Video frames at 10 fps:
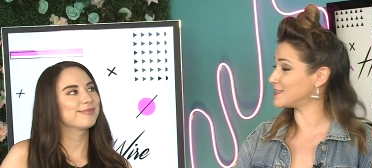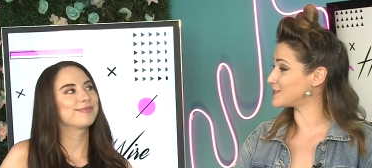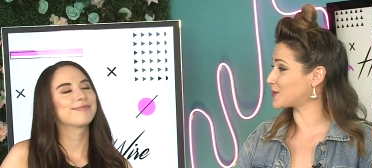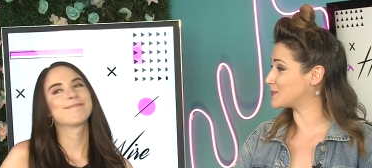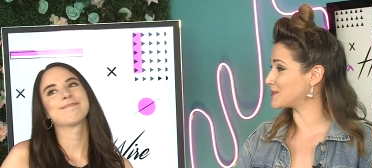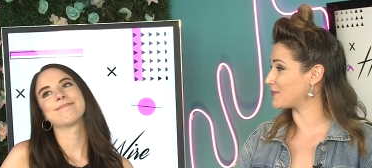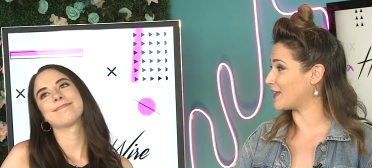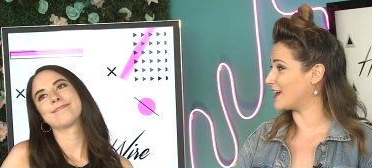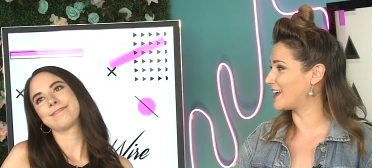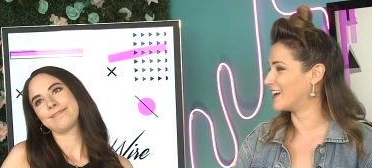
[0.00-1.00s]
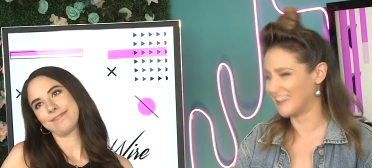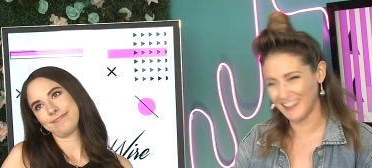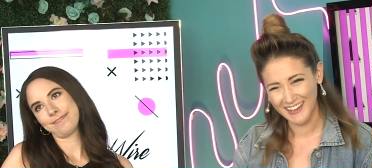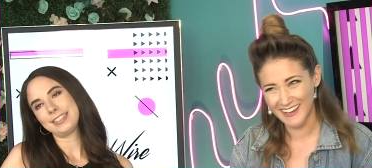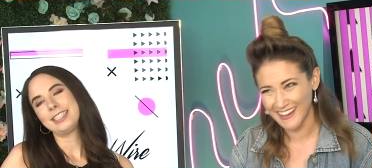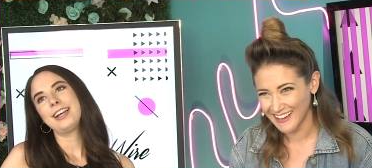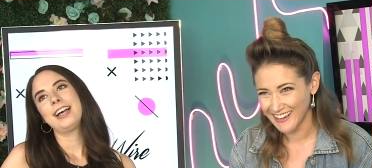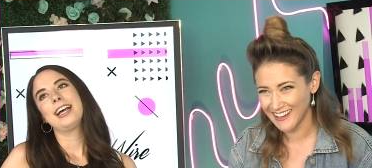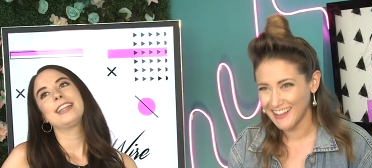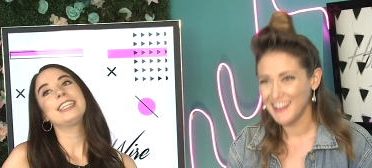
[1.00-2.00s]
Speaker 1: in terms of like
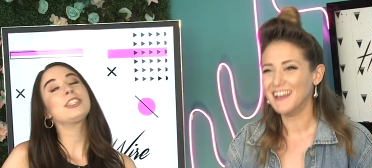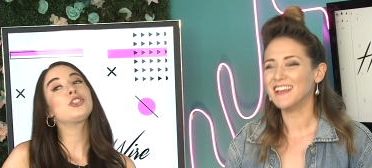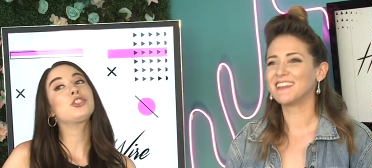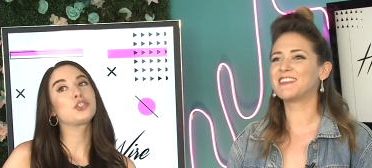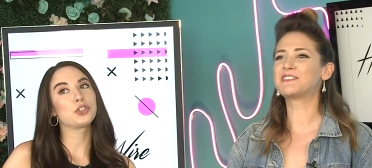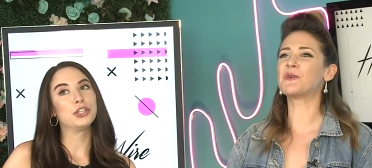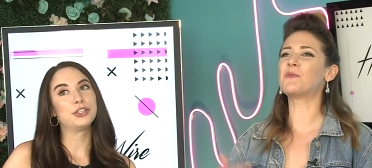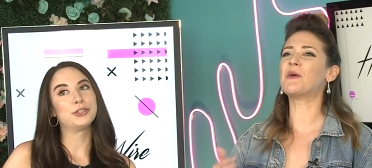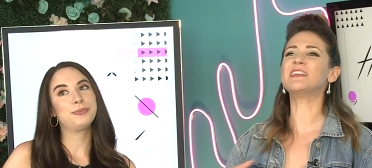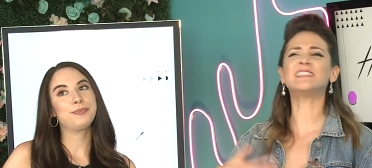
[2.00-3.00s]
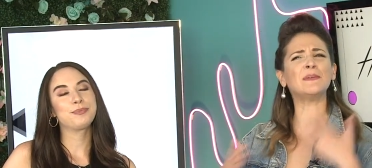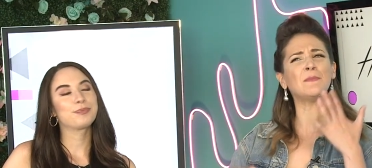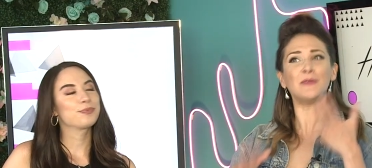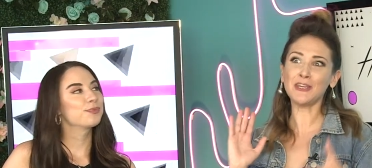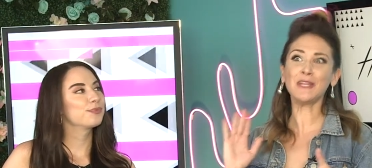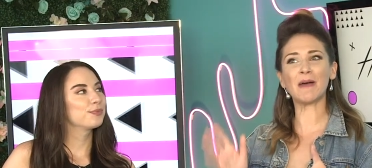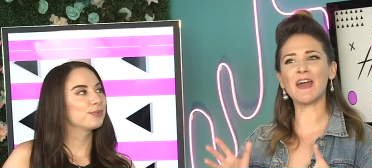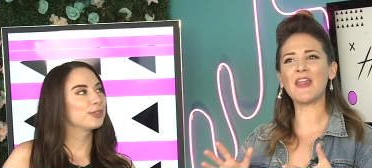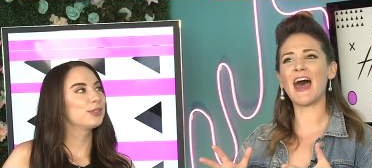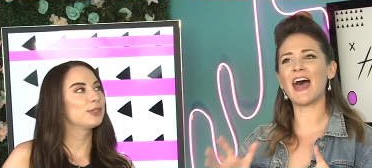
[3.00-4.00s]
this is true. So what does he mean
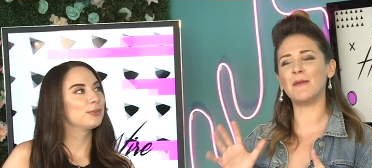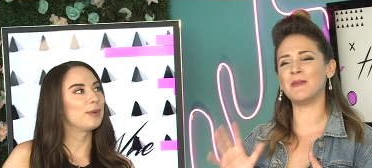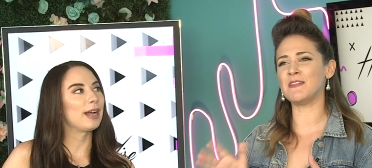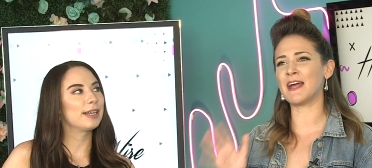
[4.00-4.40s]
by that? I mean, right.